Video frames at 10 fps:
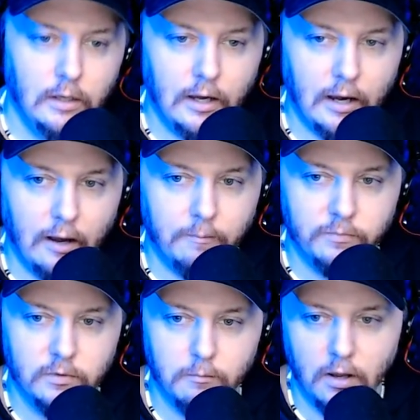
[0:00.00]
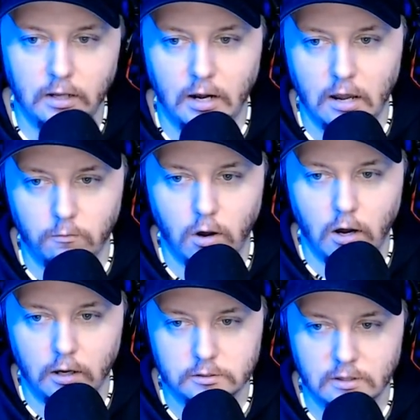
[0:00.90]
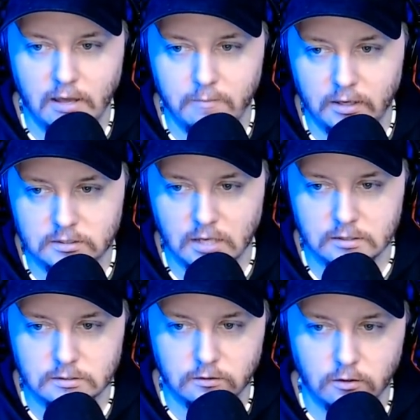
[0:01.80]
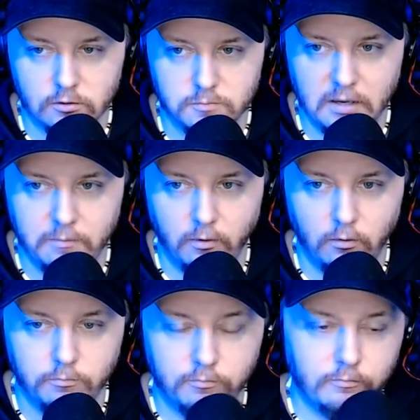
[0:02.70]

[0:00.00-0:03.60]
Monday Night Raw. So that makes sense that those people,